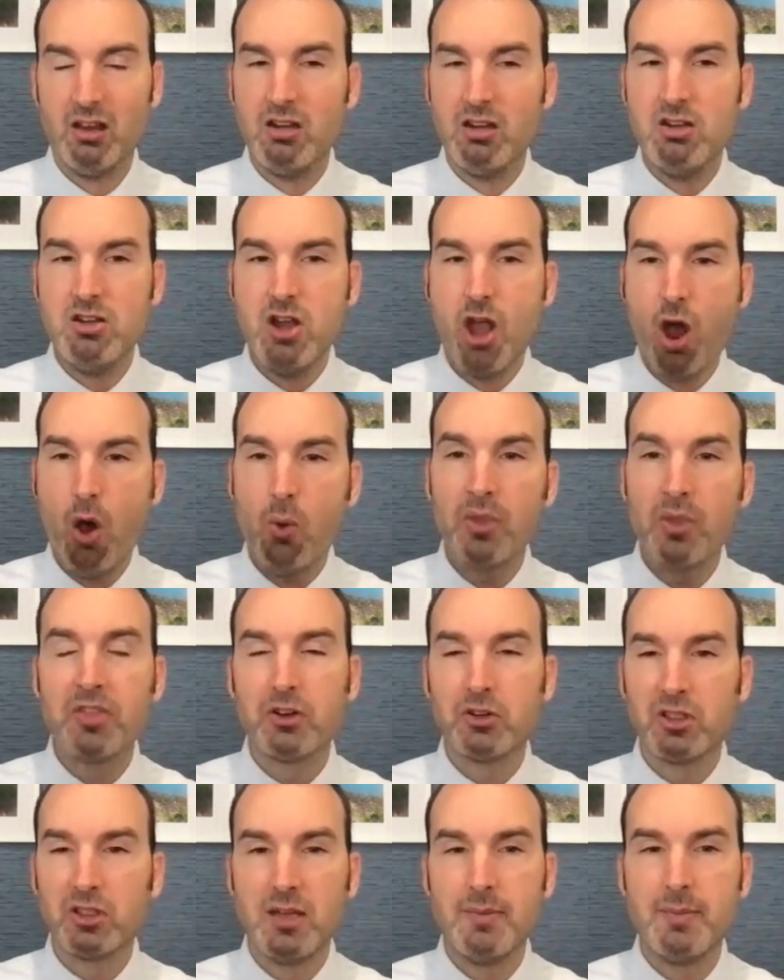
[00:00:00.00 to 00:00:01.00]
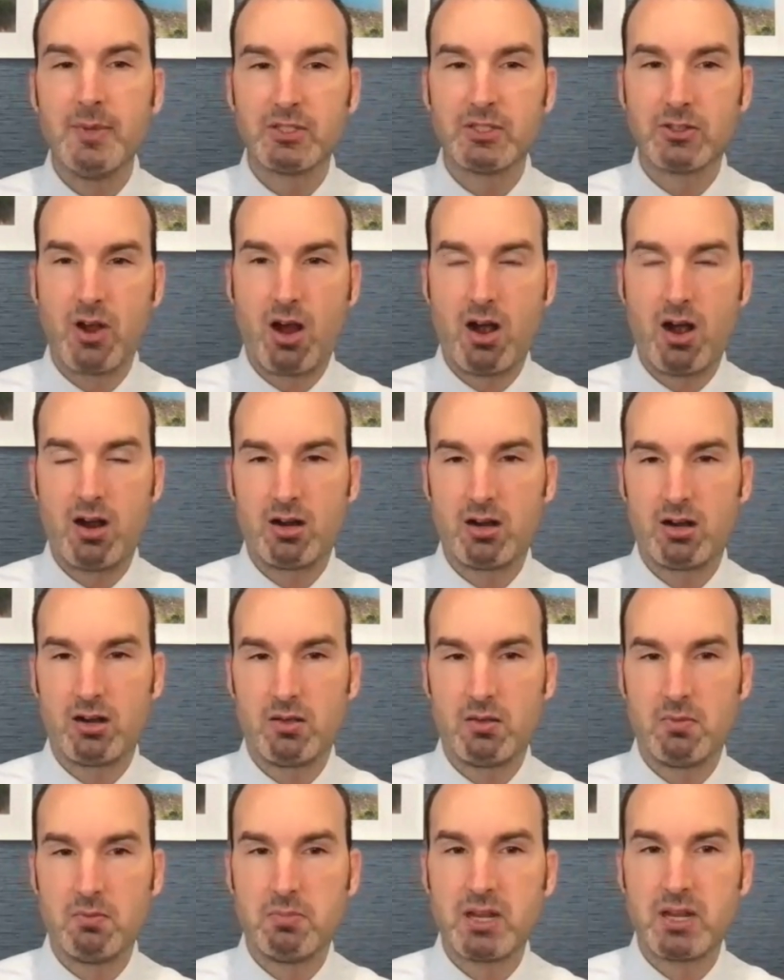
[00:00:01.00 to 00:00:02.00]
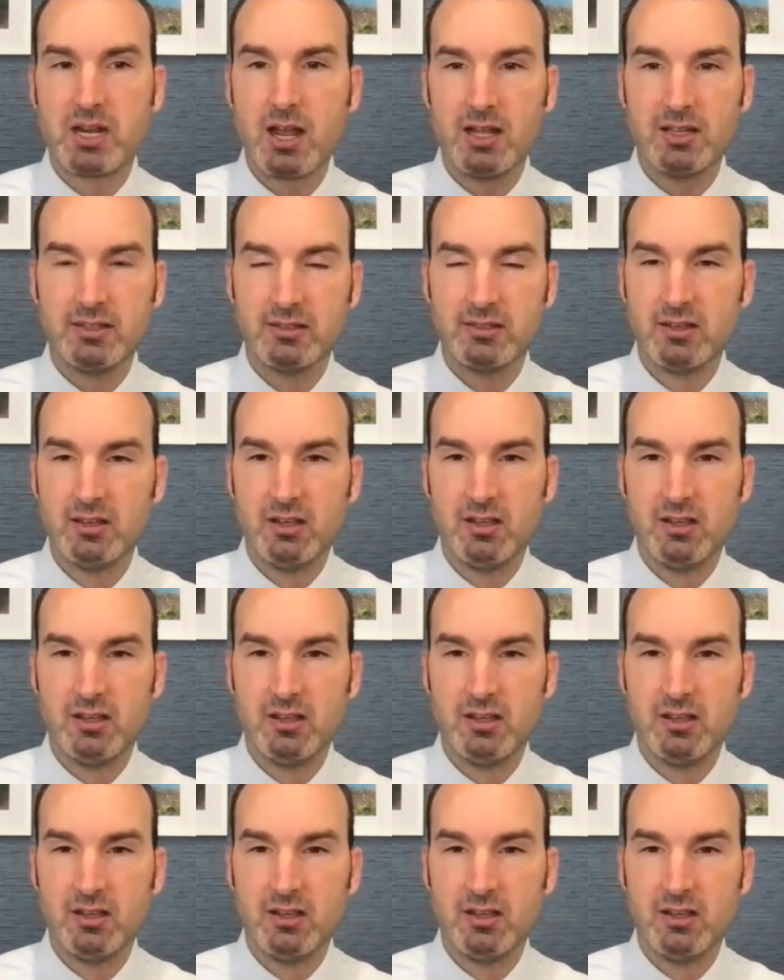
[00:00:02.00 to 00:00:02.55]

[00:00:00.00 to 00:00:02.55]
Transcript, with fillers: Know what their limits are because